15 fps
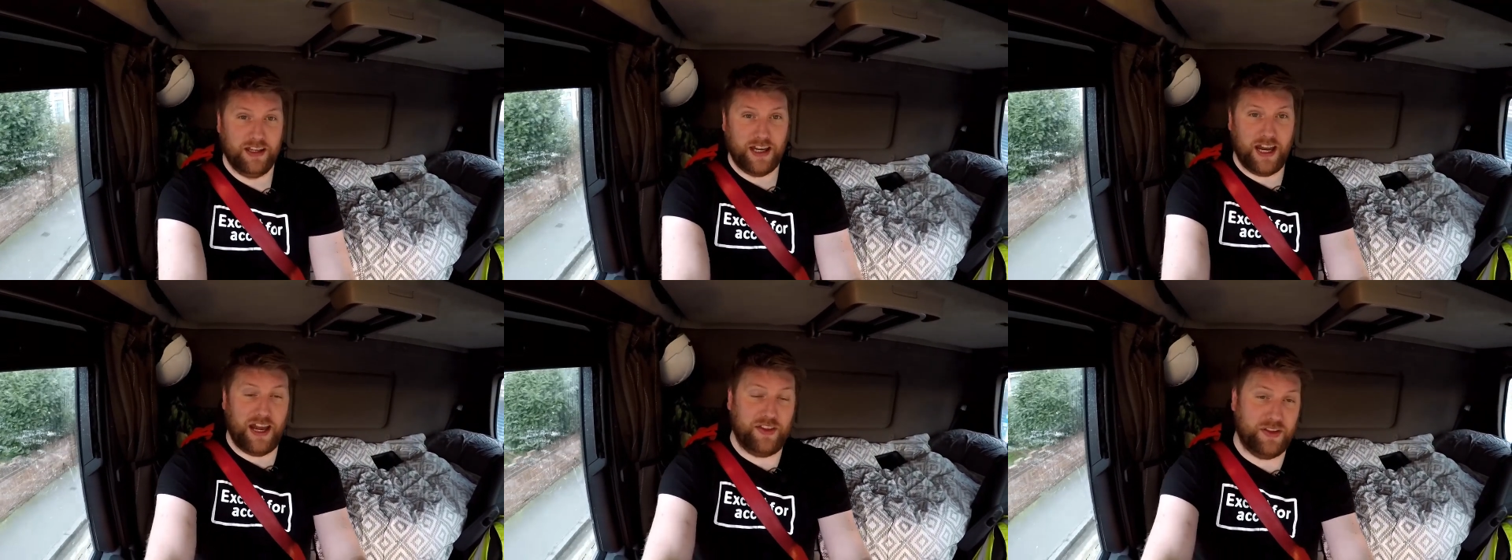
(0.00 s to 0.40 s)

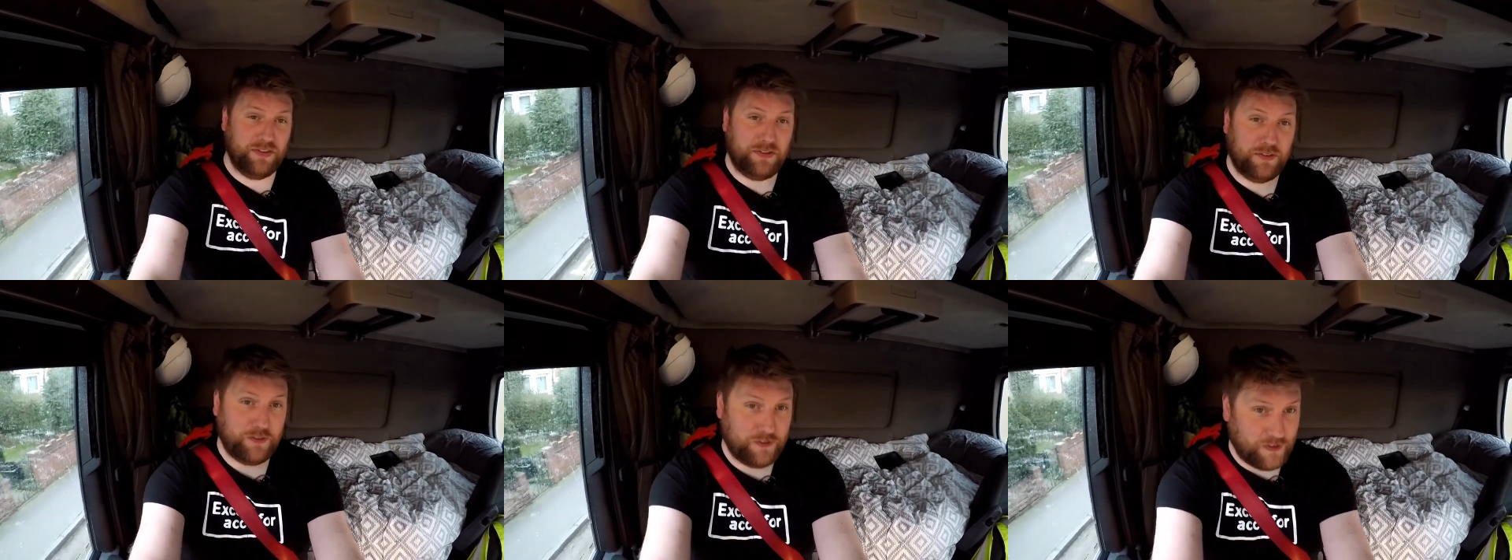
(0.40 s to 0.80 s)
And then
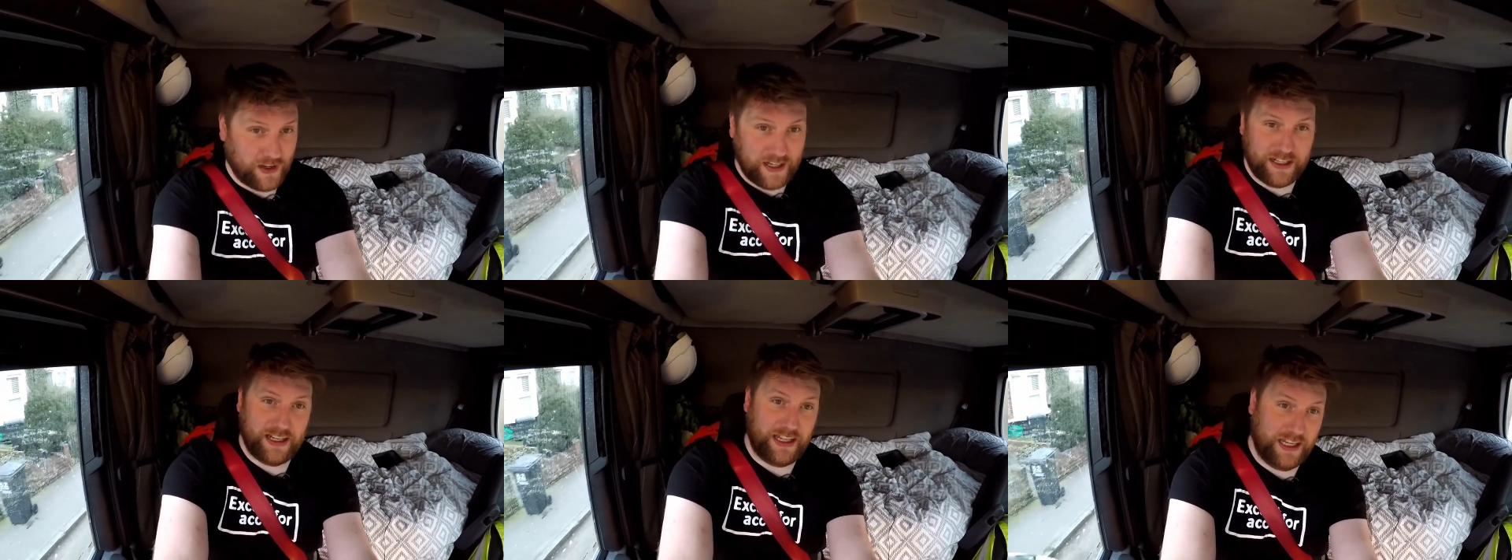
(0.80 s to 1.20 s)

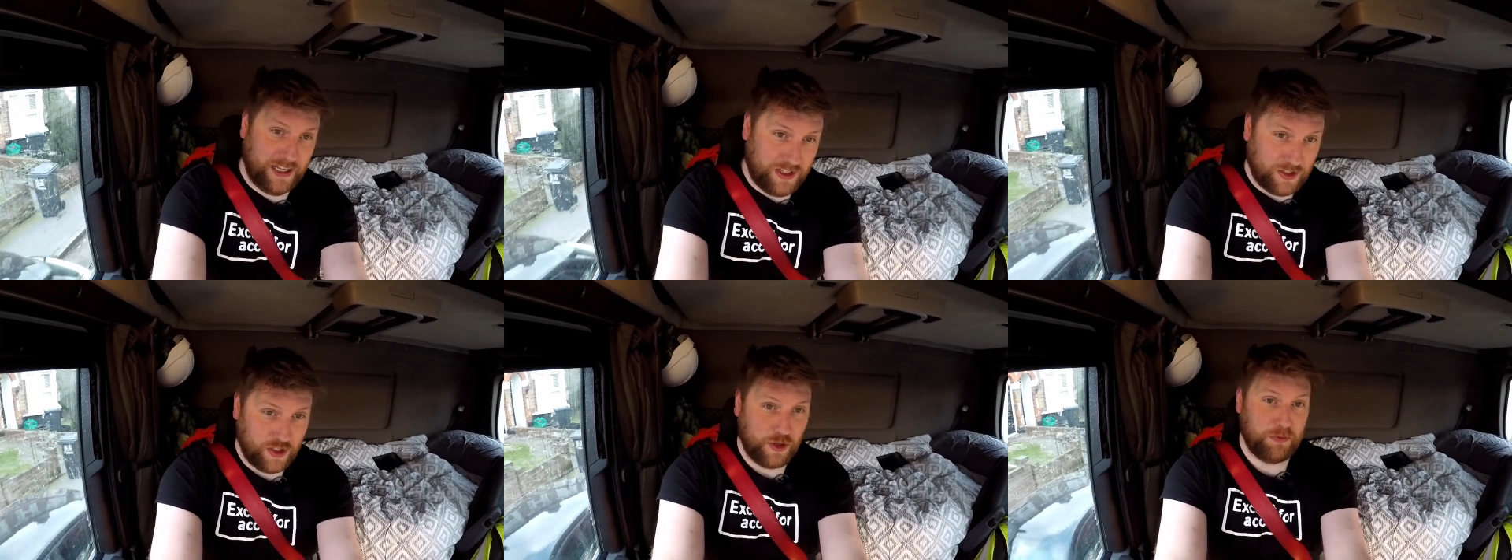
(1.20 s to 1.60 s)
finally,
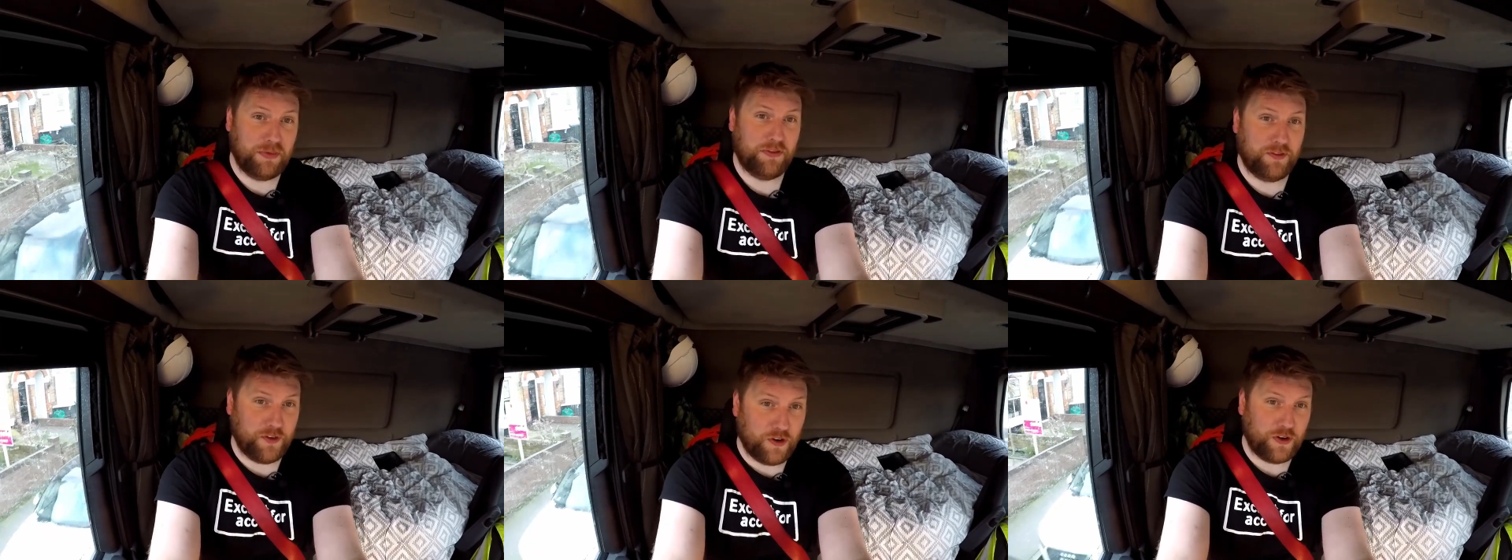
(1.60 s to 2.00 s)
number
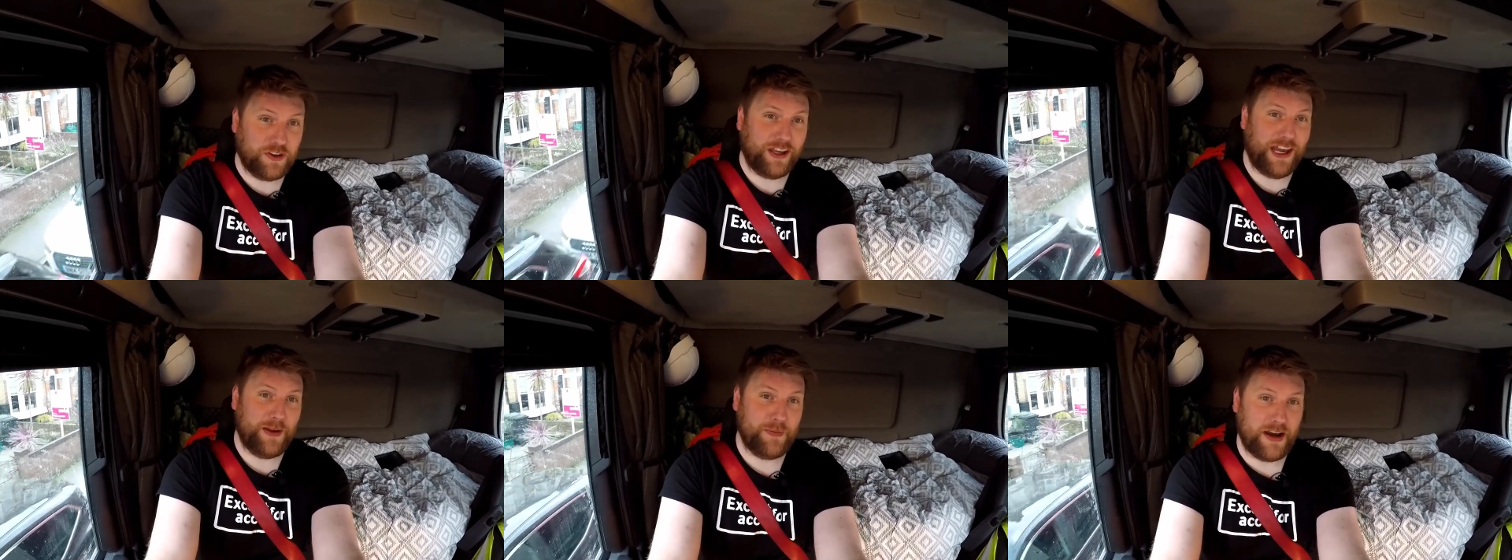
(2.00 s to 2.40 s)
4
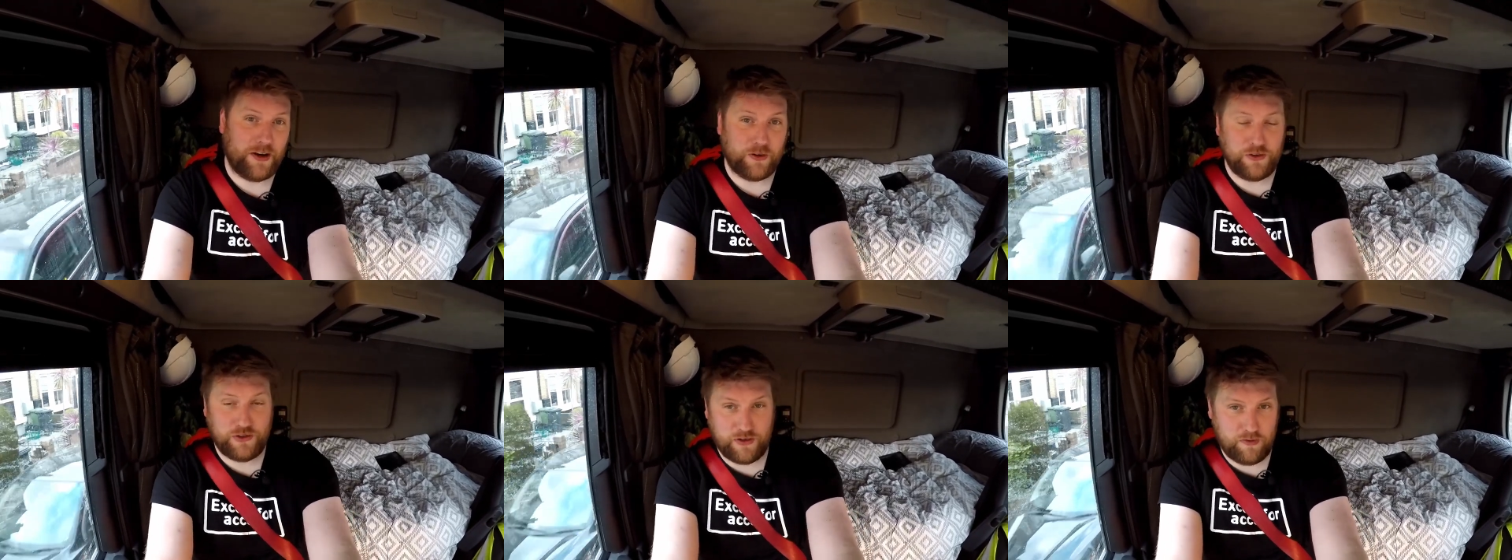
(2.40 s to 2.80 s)
came
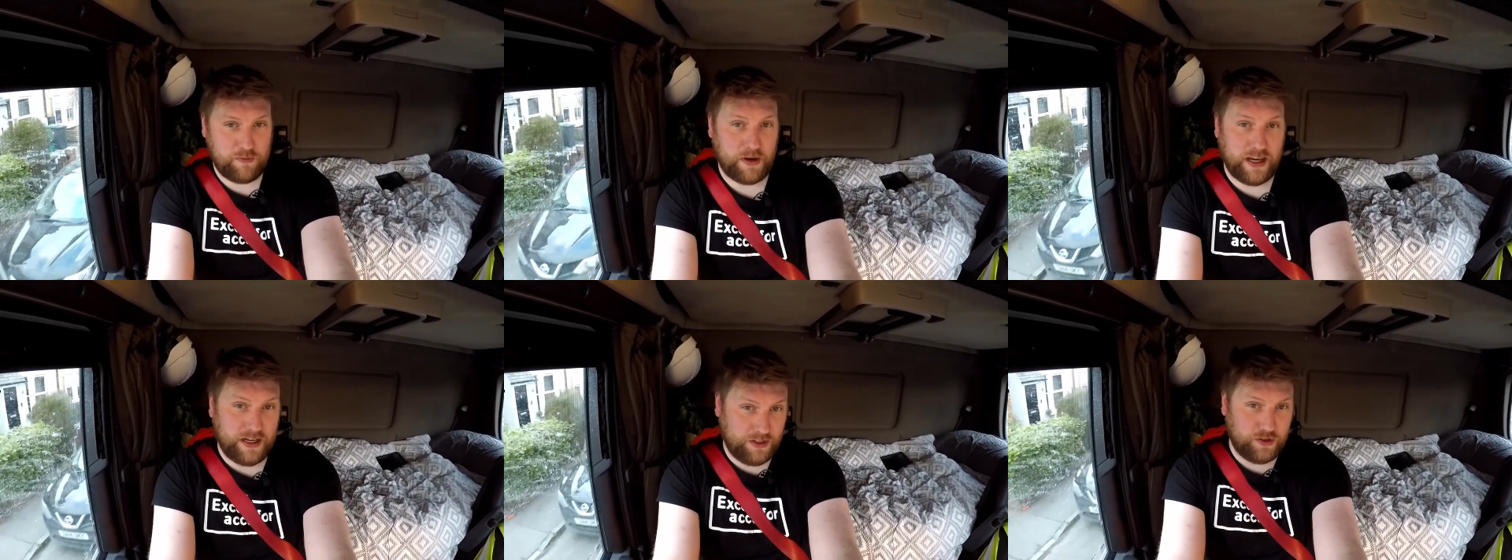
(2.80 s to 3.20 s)
out, driven
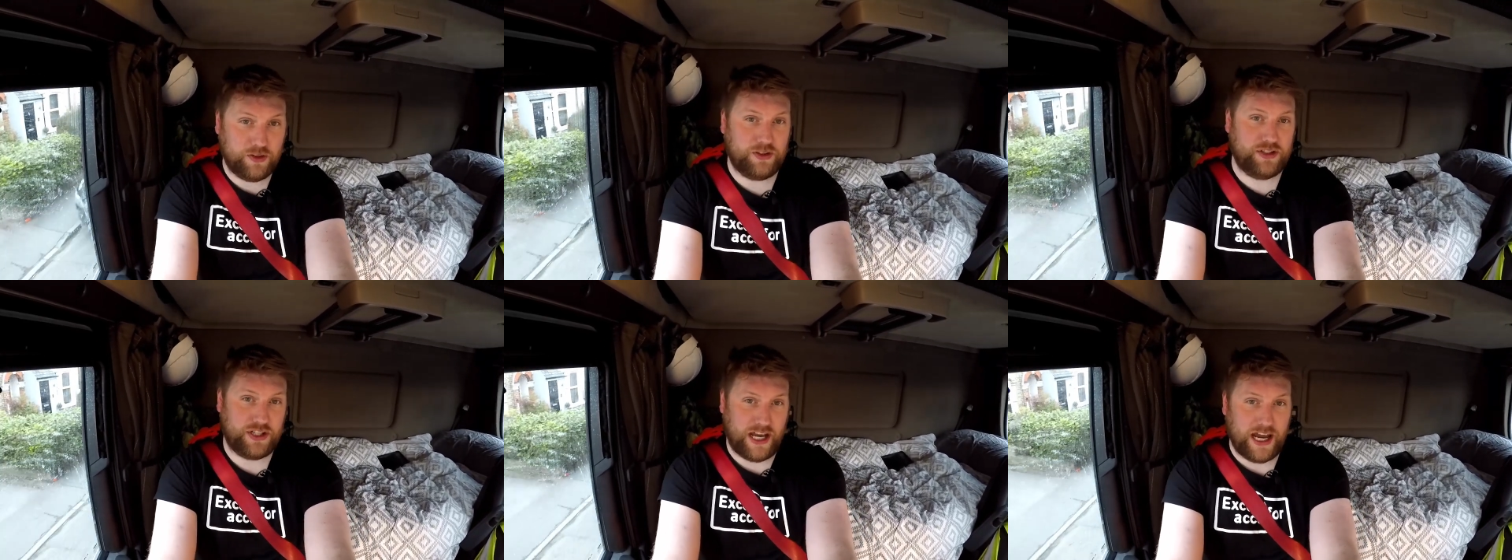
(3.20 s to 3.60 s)
by another
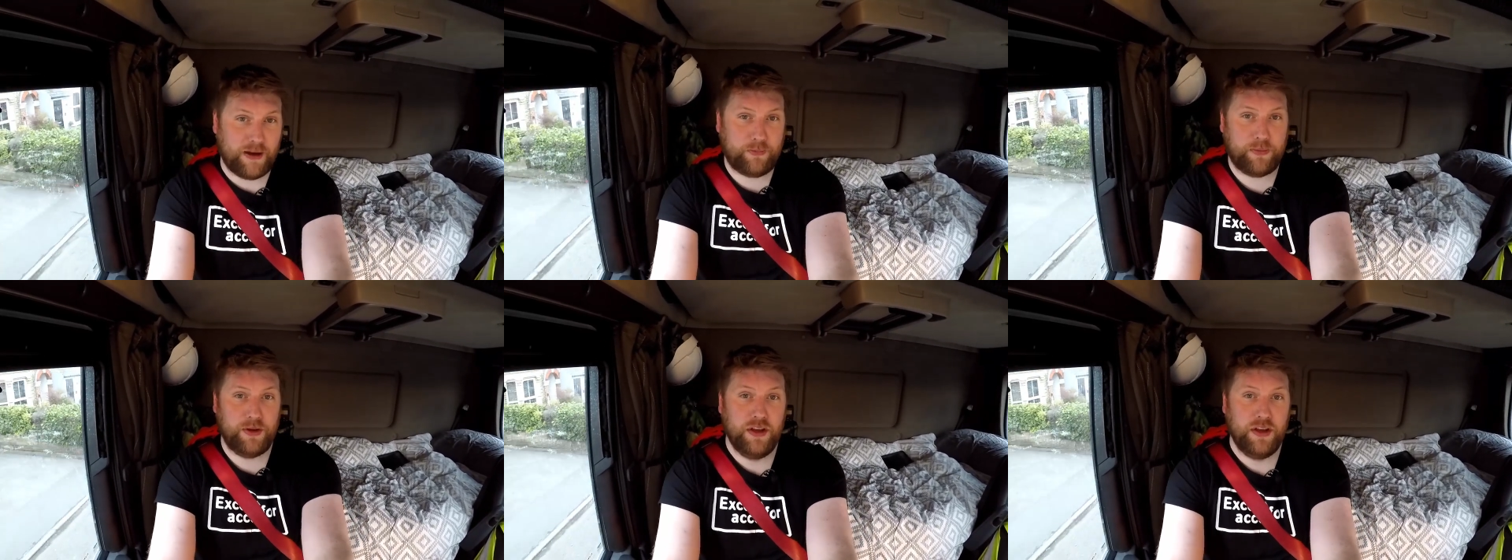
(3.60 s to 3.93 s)
chap